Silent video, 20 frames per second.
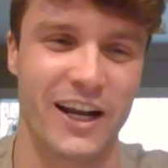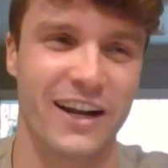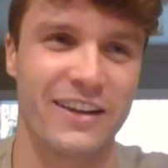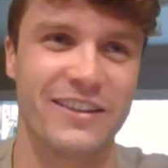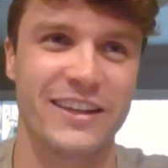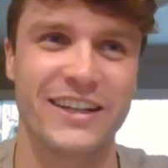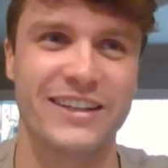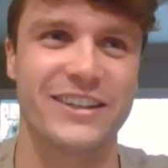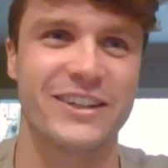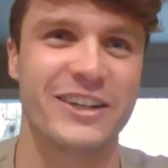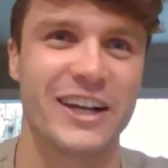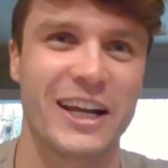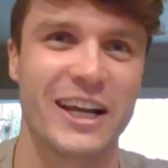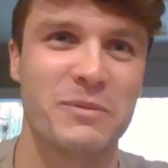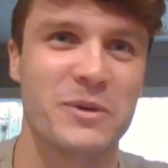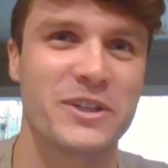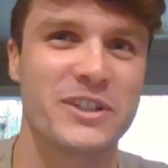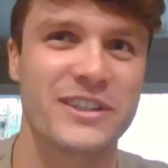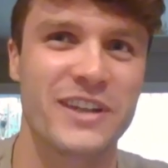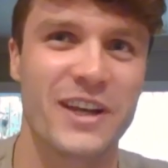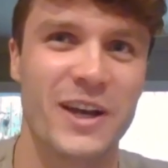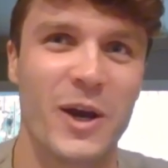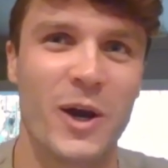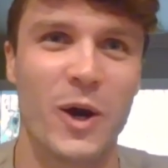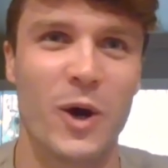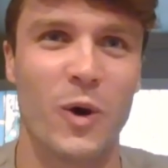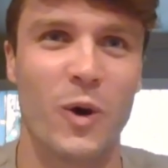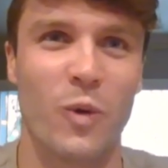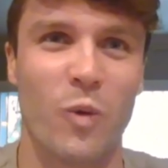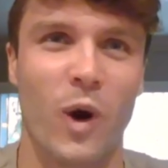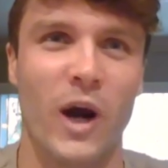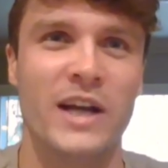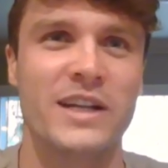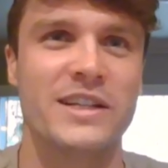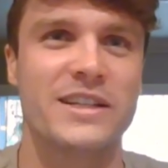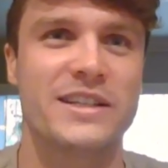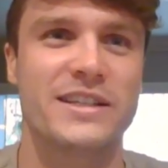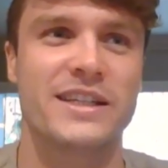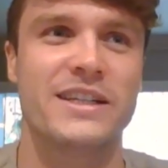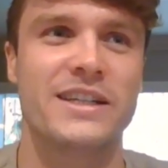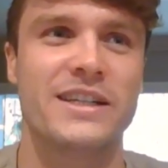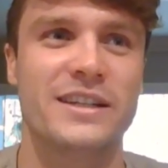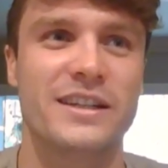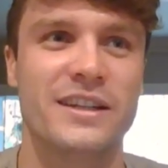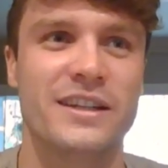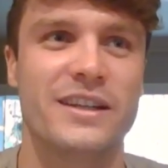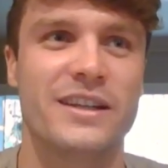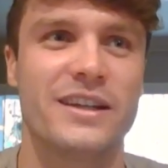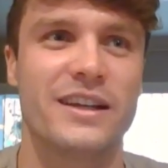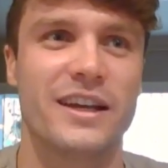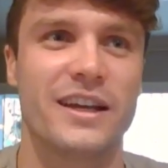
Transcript: I think their name was Weinstein.